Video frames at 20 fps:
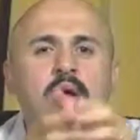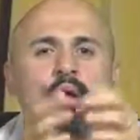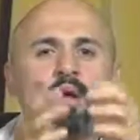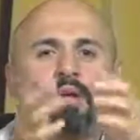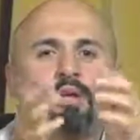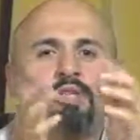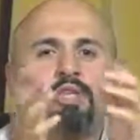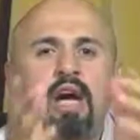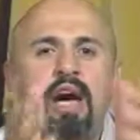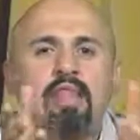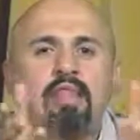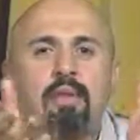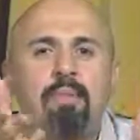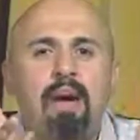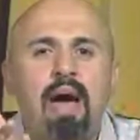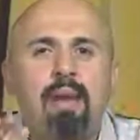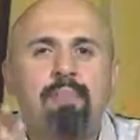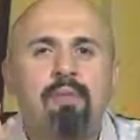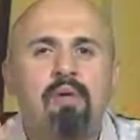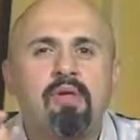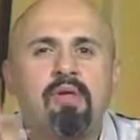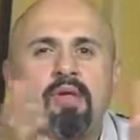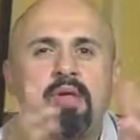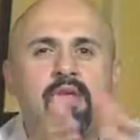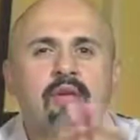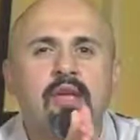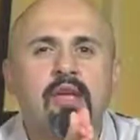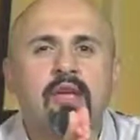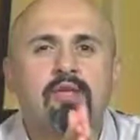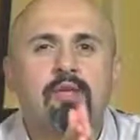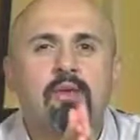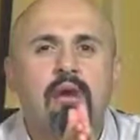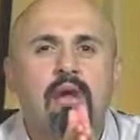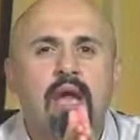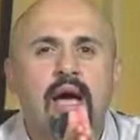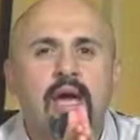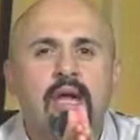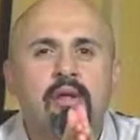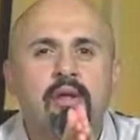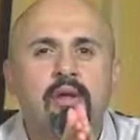John the Baptist is an
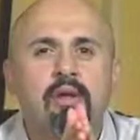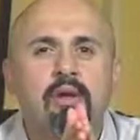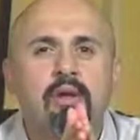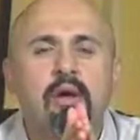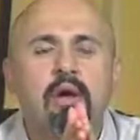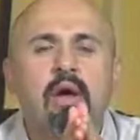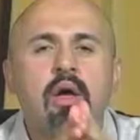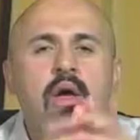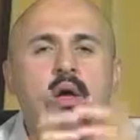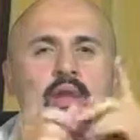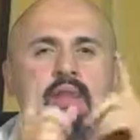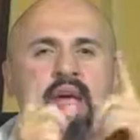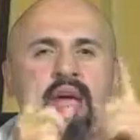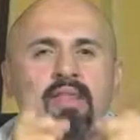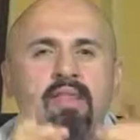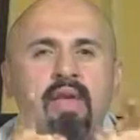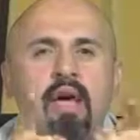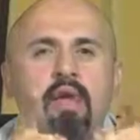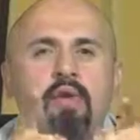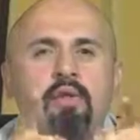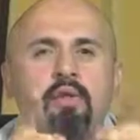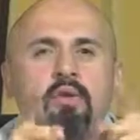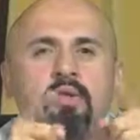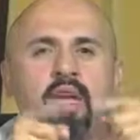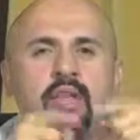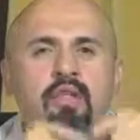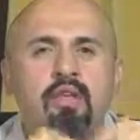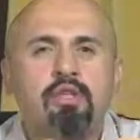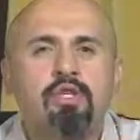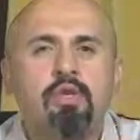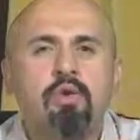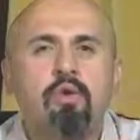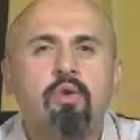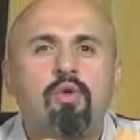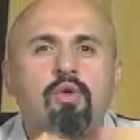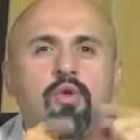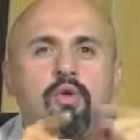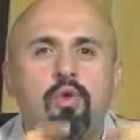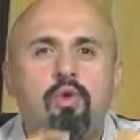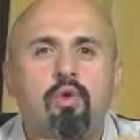Israelite that tells you that the
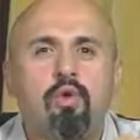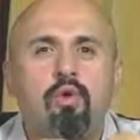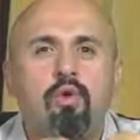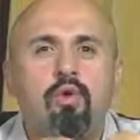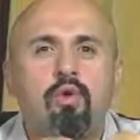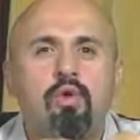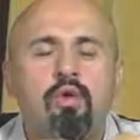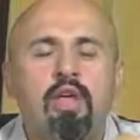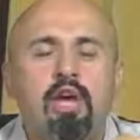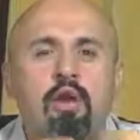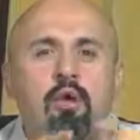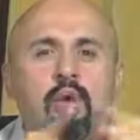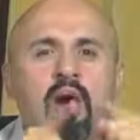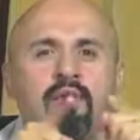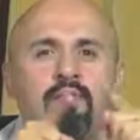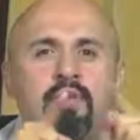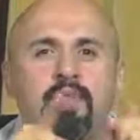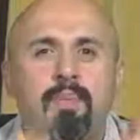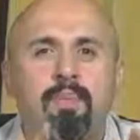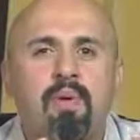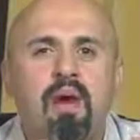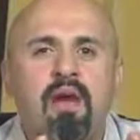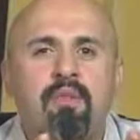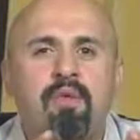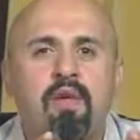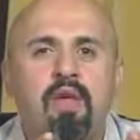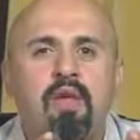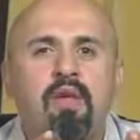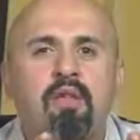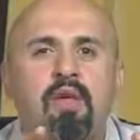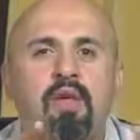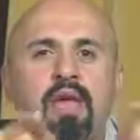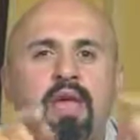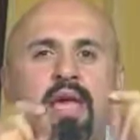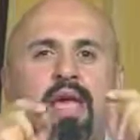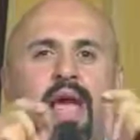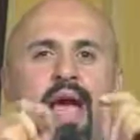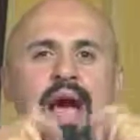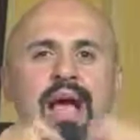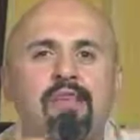Jews knew that whoever the prophet is,
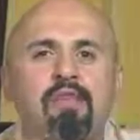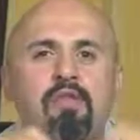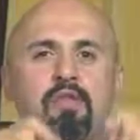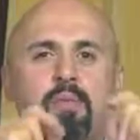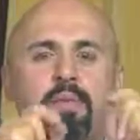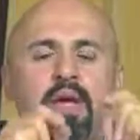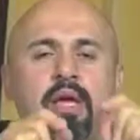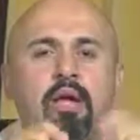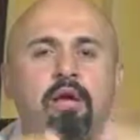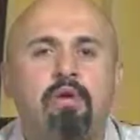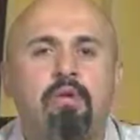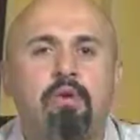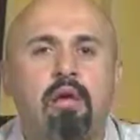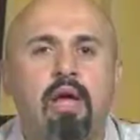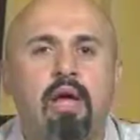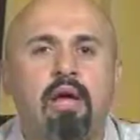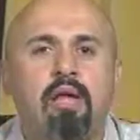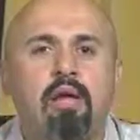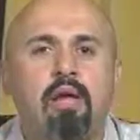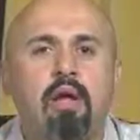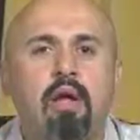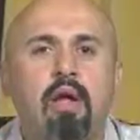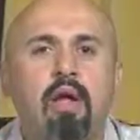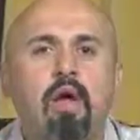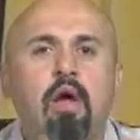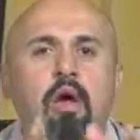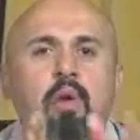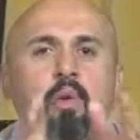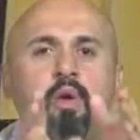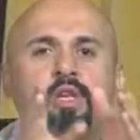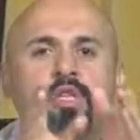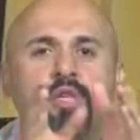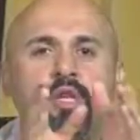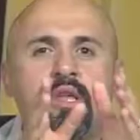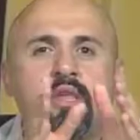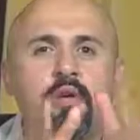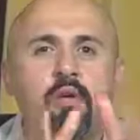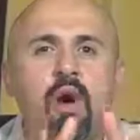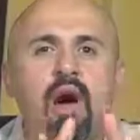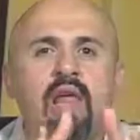he has to be an Israelite, which
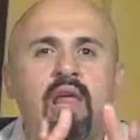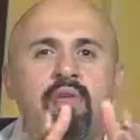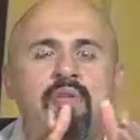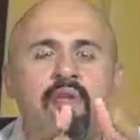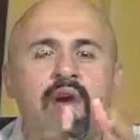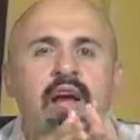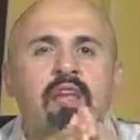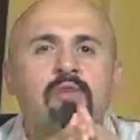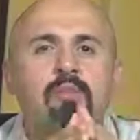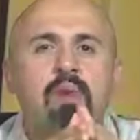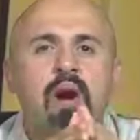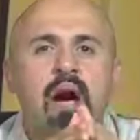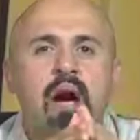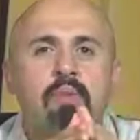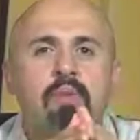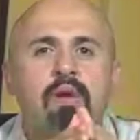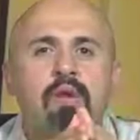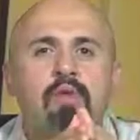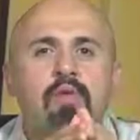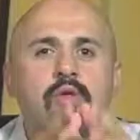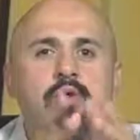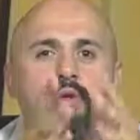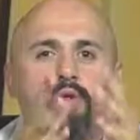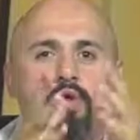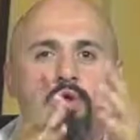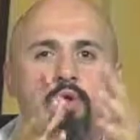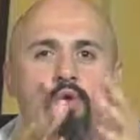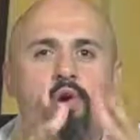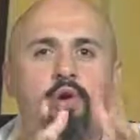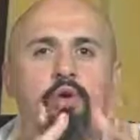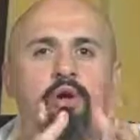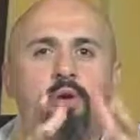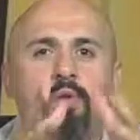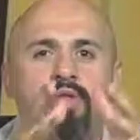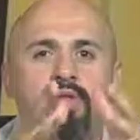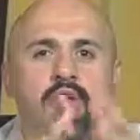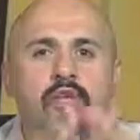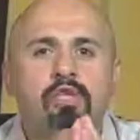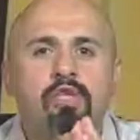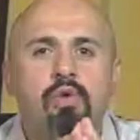disqualifies Muhammad. So do you agree
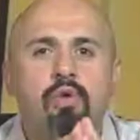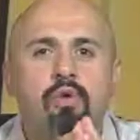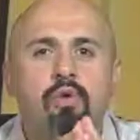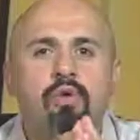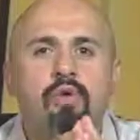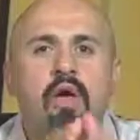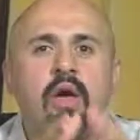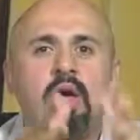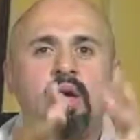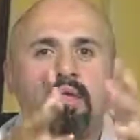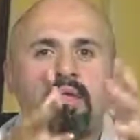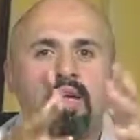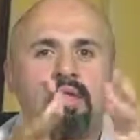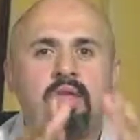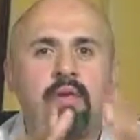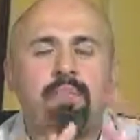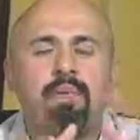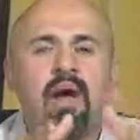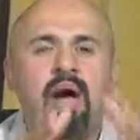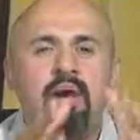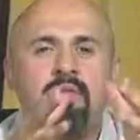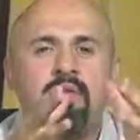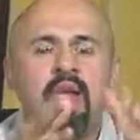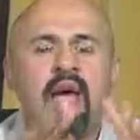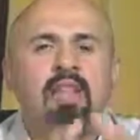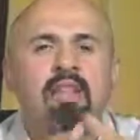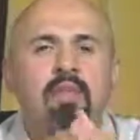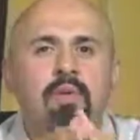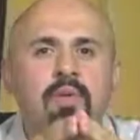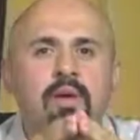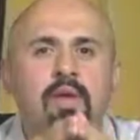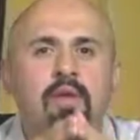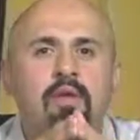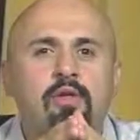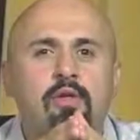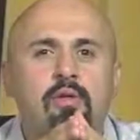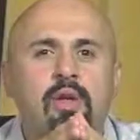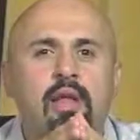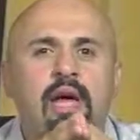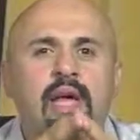with the Jews that the prophet had to be an
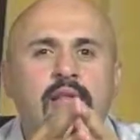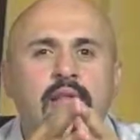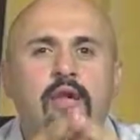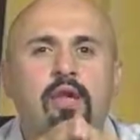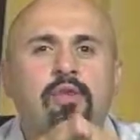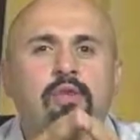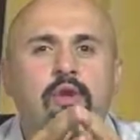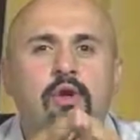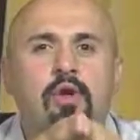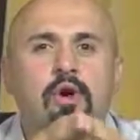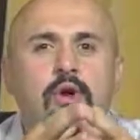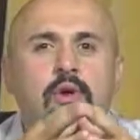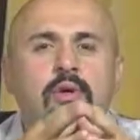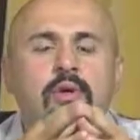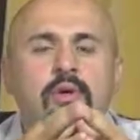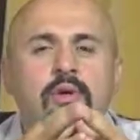Israelite, yes or no?